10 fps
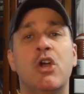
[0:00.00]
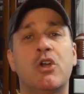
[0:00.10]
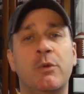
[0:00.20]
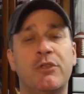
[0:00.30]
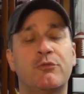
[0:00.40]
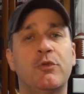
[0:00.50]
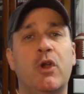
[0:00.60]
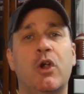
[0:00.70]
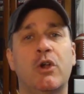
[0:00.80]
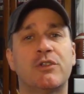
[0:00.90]
going through
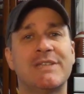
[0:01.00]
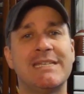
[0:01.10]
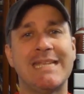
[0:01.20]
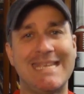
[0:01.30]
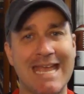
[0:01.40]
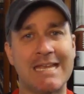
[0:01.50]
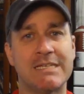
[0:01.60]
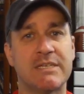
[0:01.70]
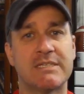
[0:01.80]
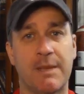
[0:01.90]
the hurdles and to
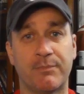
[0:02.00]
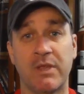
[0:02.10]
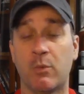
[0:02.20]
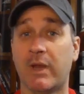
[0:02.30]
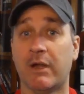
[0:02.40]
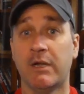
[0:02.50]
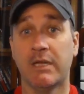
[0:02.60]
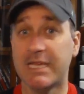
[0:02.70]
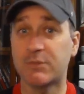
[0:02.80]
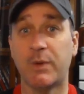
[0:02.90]
get to something where
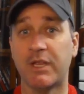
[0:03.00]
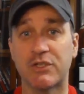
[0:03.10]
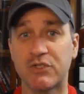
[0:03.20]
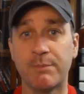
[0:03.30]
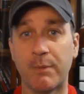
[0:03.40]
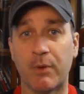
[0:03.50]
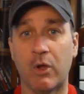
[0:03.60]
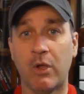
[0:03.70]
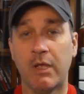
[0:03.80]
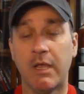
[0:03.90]
he's winning a Super Bowl.